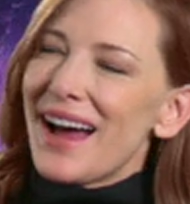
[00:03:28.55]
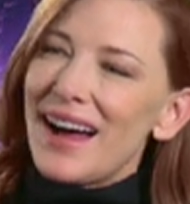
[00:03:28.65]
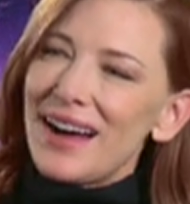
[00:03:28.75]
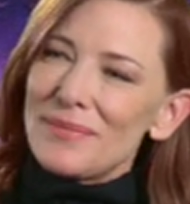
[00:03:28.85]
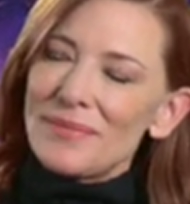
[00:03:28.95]

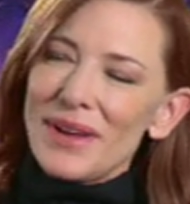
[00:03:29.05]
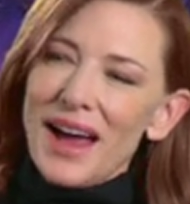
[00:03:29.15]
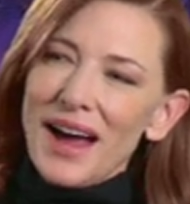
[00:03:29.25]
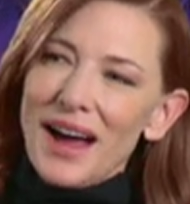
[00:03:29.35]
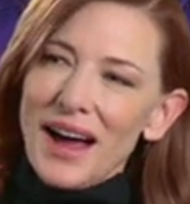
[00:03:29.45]

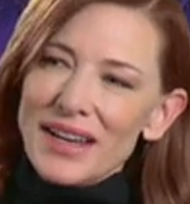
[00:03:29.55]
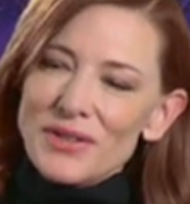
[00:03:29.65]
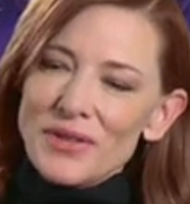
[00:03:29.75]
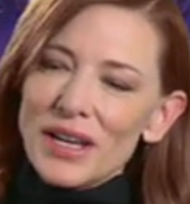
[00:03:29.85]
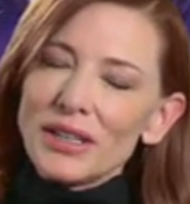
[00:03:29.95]
I
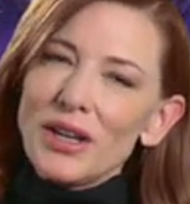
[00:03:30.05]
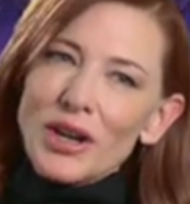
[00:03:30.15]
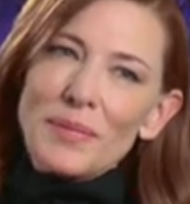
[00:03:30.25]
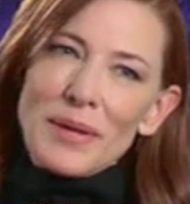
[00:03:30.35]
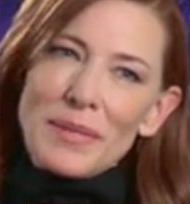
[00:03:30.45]
do think a
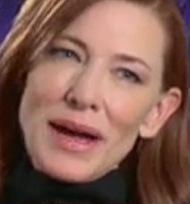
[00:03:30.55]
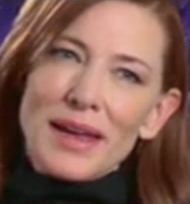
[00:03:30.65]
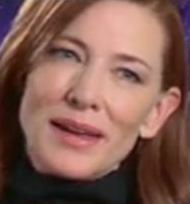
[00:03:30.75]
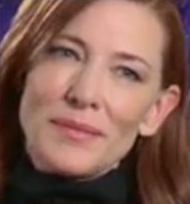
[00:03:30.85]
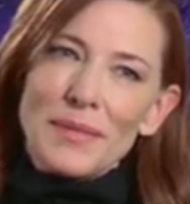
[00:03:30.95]
lot about
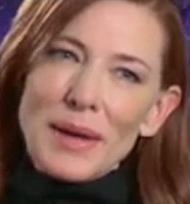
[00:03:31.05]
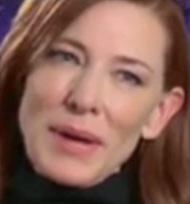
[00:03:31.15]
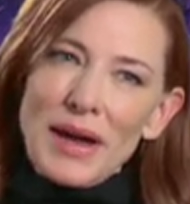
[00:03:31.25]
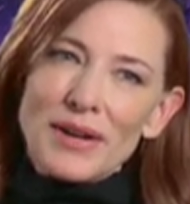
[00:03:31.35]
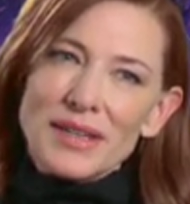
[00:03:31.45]
my
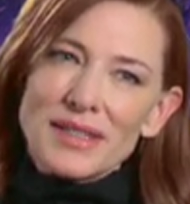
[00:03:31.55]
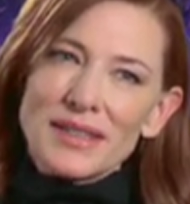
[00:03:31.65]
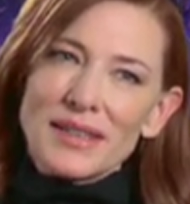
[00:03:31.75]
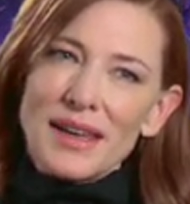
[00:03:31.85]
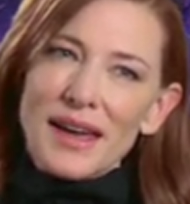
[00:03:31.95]
parents.